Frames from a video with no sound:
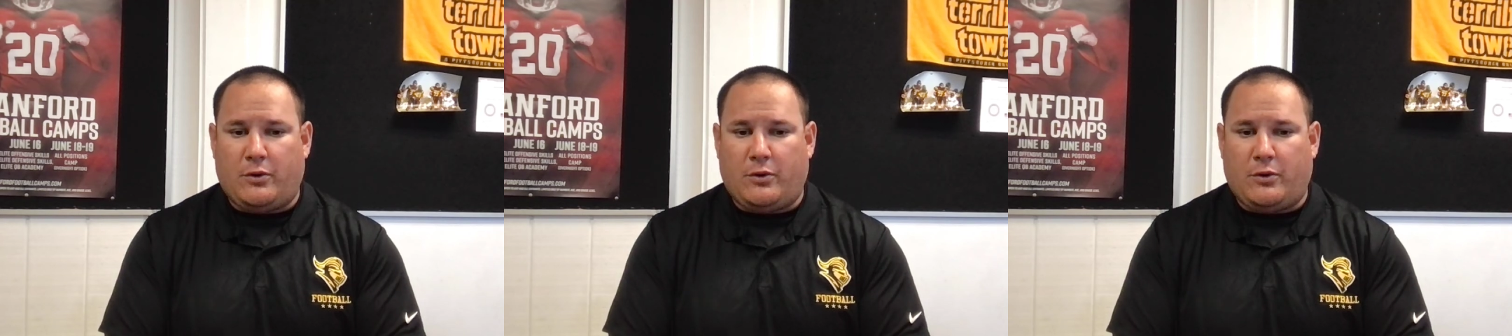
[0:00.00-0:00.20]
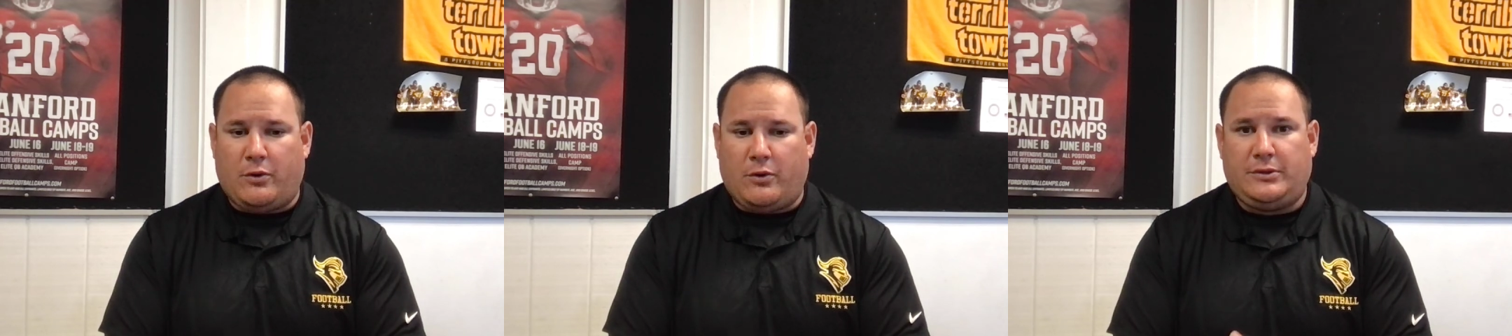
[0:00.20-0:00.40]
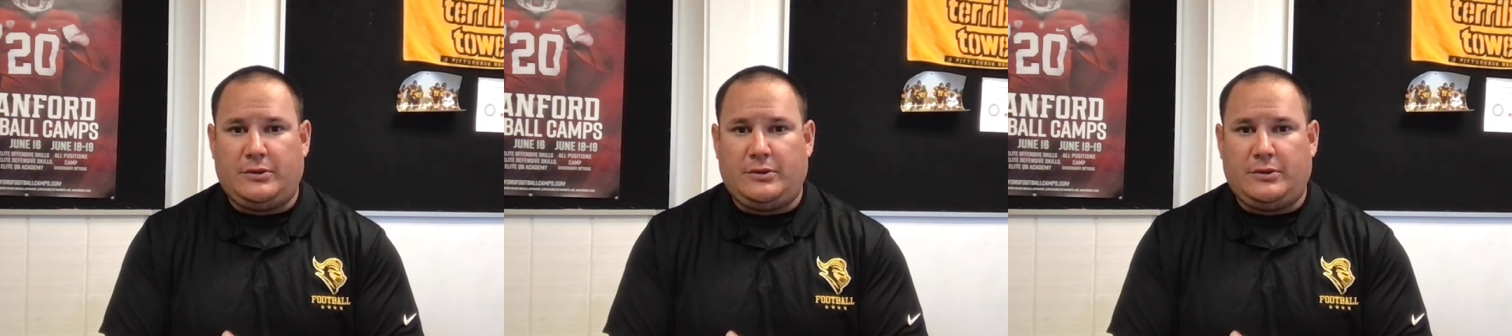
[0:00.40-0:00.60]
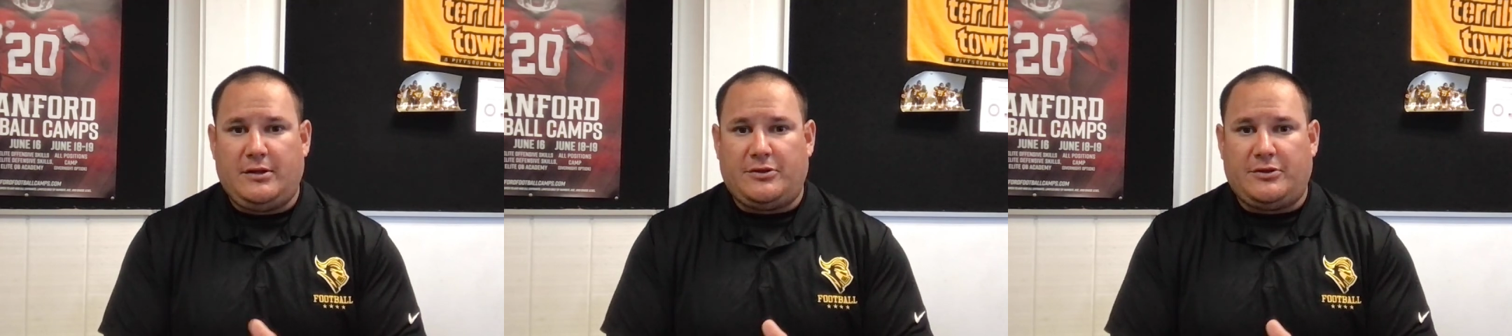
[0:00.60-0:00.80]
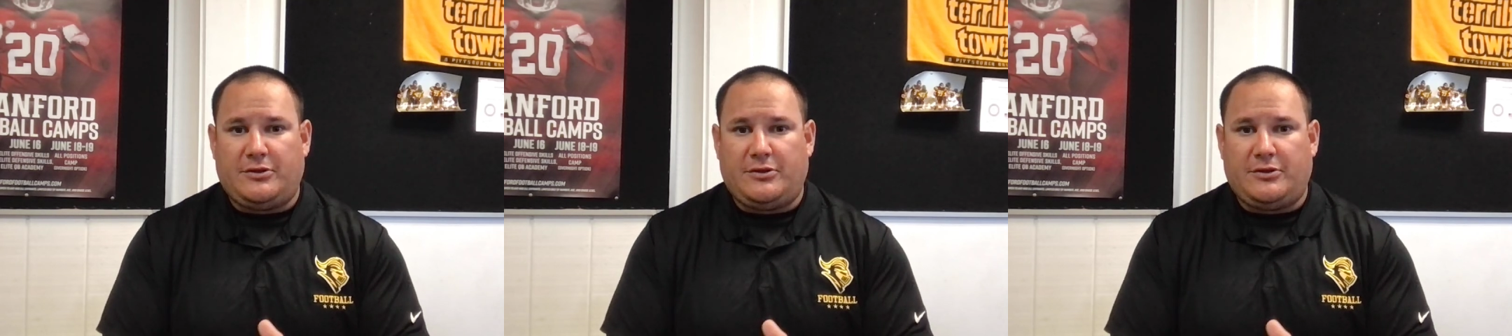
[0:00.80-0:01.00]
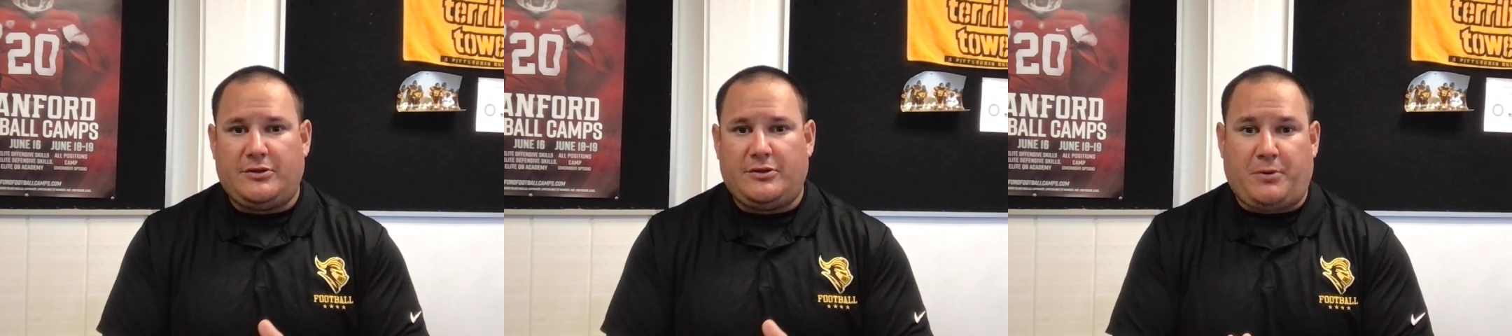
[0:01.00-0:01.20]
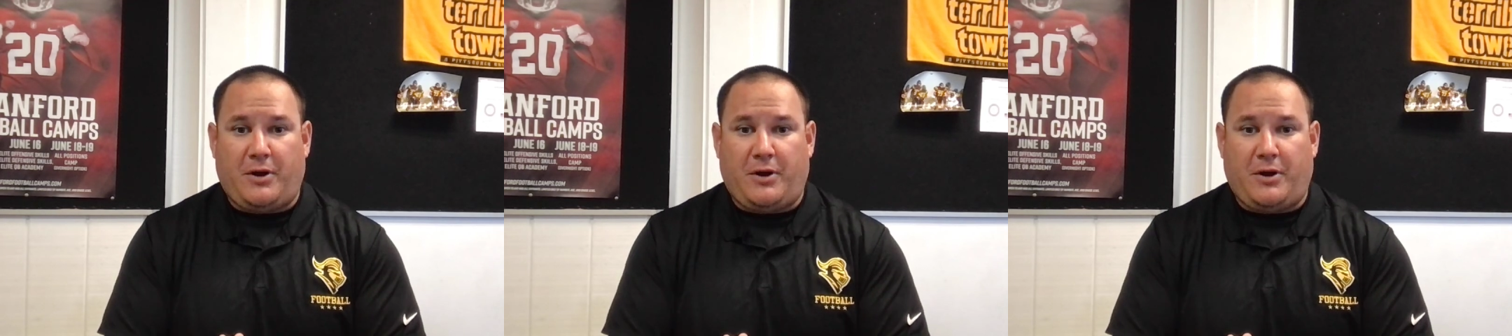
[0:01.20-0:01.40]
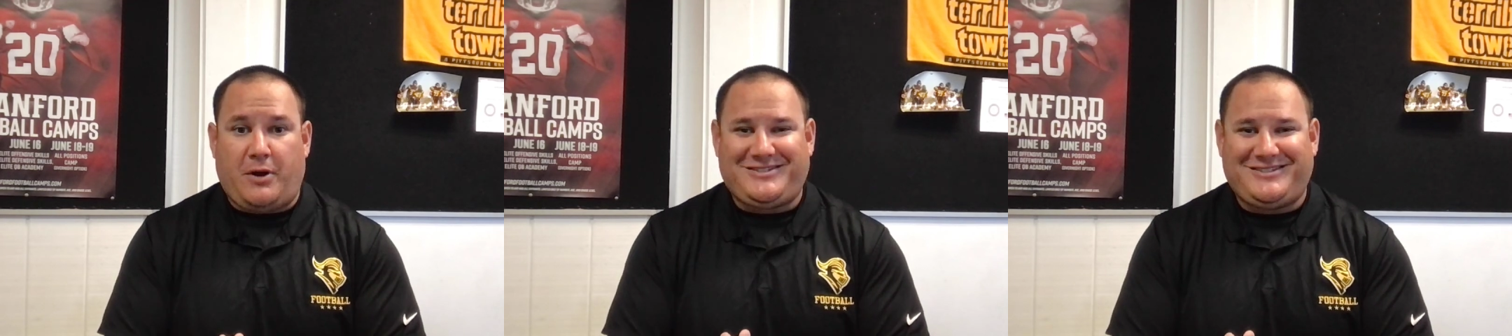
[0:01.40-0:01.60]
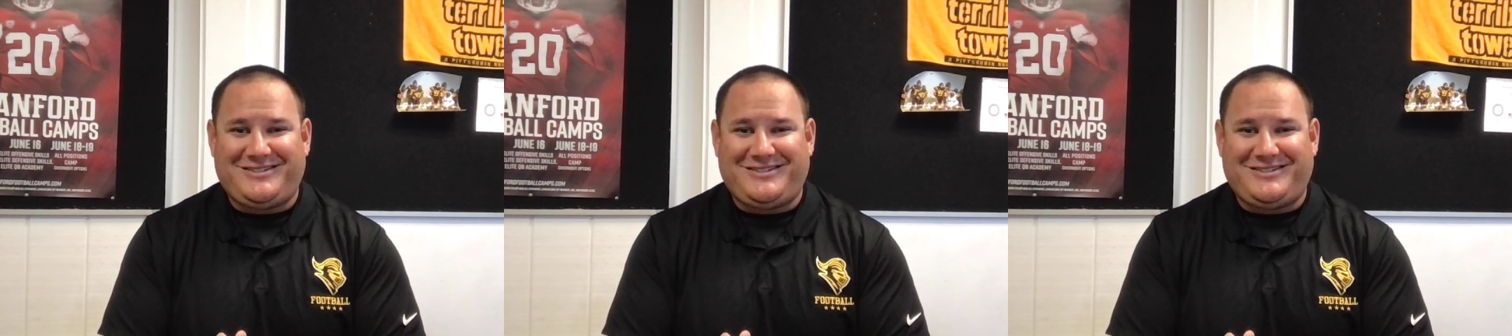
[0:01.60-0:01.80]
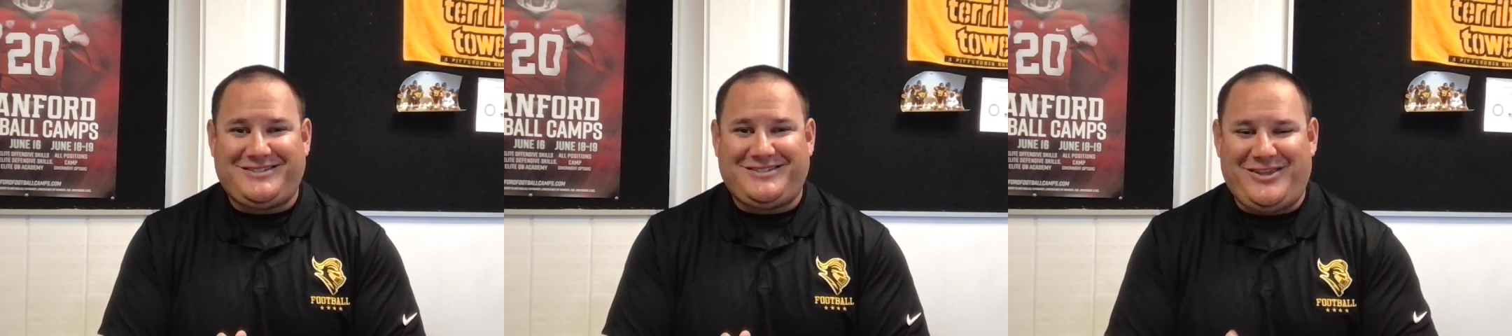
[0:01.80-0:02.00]
to the next project.
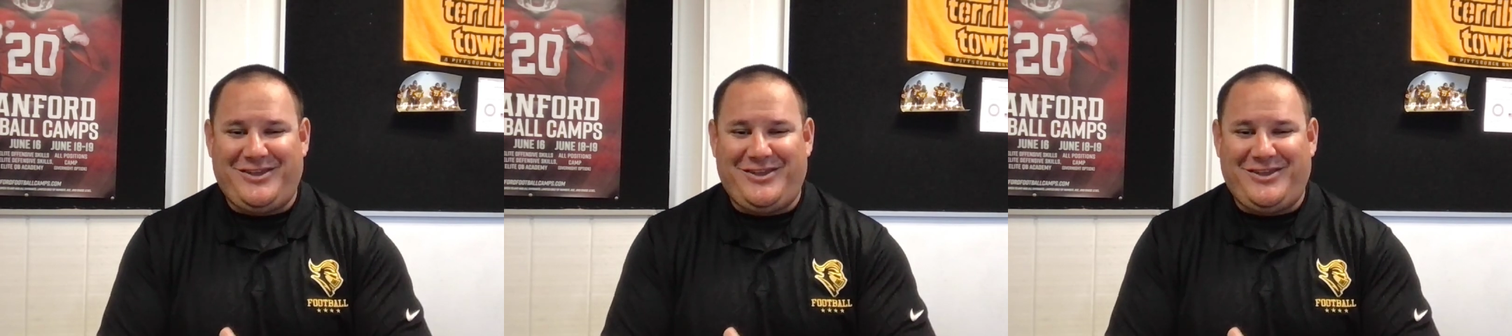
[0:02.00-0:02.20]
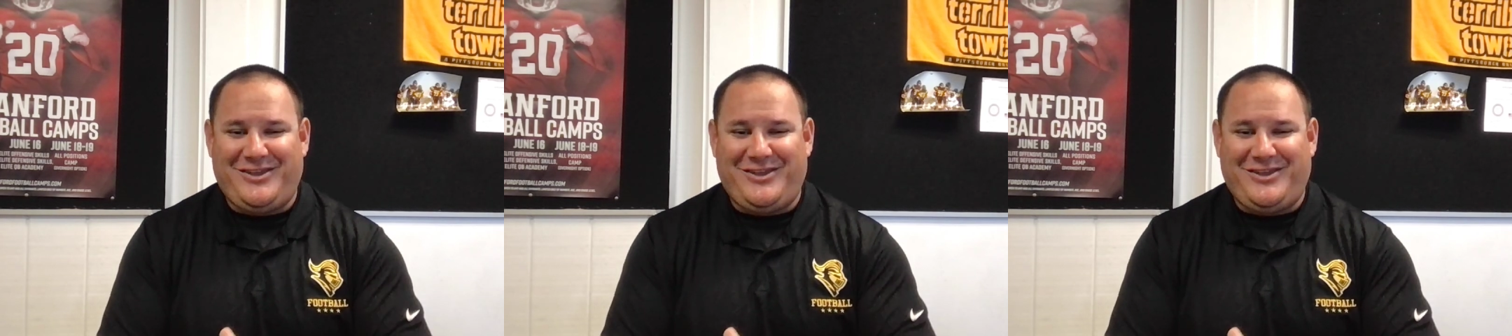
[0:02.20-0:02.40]
Thank you.